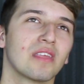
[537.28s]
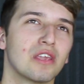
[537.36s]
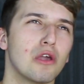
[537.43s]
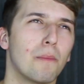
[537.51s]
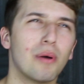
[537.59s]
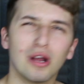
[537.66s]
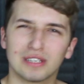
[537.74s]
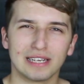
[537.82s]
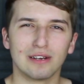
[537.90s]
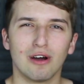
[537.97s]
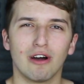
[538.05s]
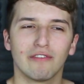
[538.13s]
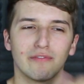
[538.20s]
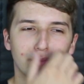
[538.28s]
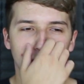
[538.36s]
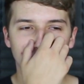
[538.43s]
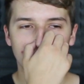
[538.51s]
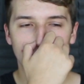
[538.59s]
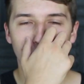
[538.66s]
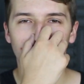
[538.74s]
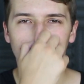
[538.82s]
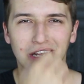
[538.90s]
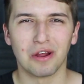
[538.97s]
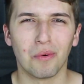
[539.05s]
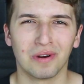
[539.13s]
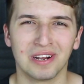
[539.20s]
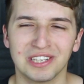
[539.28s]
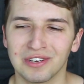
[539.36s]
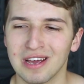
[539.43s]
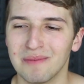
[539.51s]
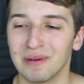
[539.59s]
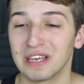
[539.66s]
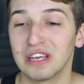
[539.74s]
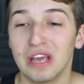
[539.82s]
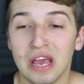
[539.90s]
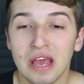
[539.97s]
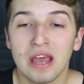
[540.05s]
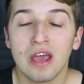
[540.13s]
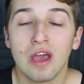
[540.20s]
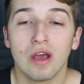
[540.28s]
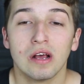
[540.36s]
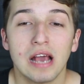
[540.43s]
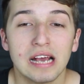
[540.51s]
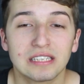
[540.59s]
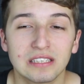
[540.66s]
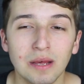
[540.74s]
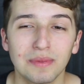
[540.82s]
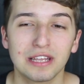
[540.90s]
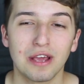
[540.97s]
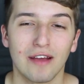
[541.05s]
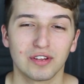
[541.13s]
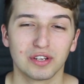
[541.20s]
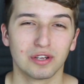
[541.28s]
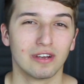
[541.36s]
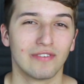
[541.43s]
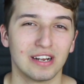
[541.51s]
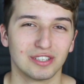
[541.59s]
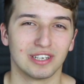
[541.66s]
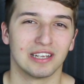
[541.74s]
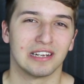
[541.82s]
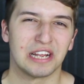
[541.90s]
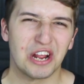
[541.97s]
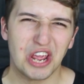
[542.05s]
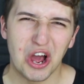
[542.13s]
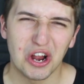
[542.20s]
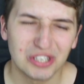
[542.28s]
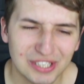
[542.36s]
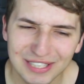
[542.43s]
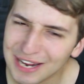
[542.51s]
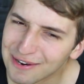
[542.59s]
you're putting off because you don't want to do it, but it's something you have to do eventually. You can't just